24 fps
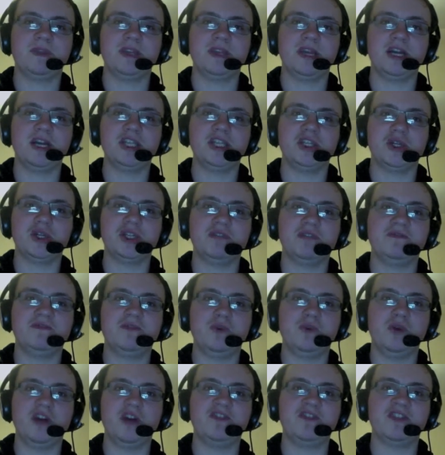I saw some
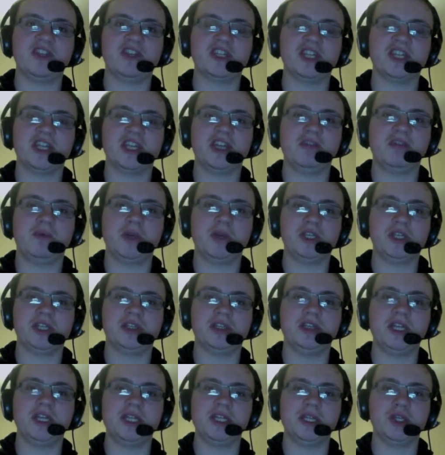full evidence, and it was
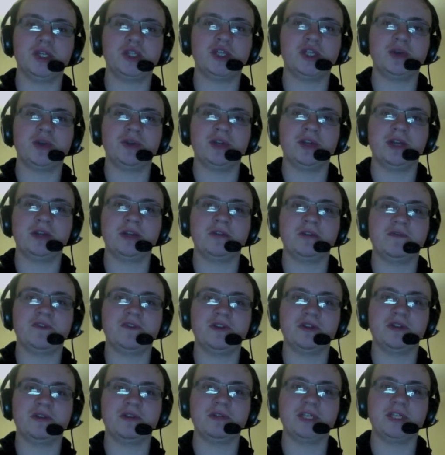indeed the Shield that
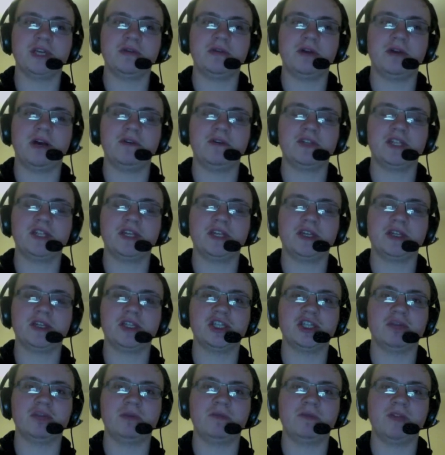interfered. I was thinking
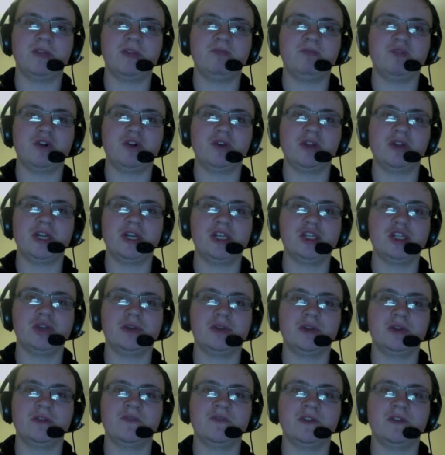someone like Brock Lesnar
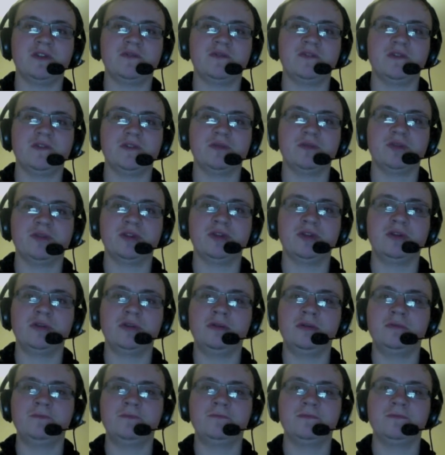could have interfered, but
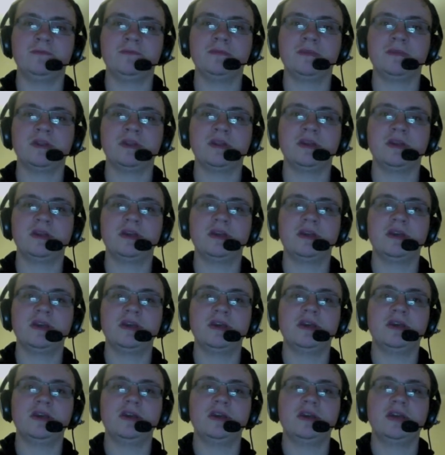no.
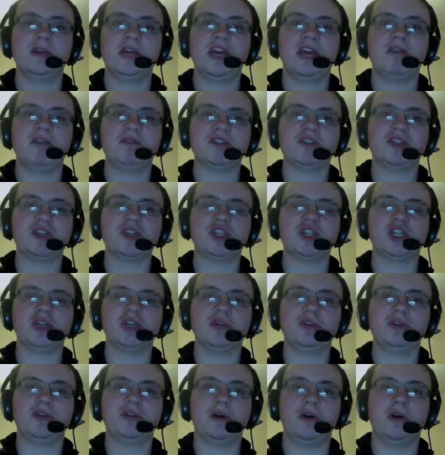It was the
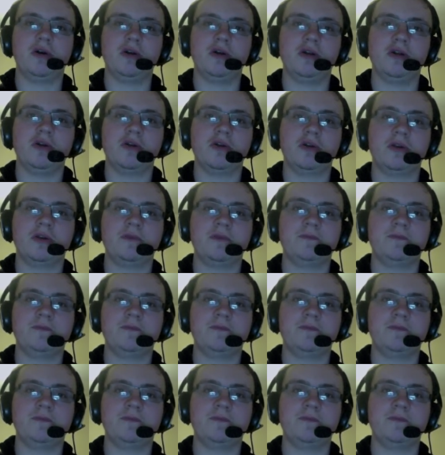Shield all along.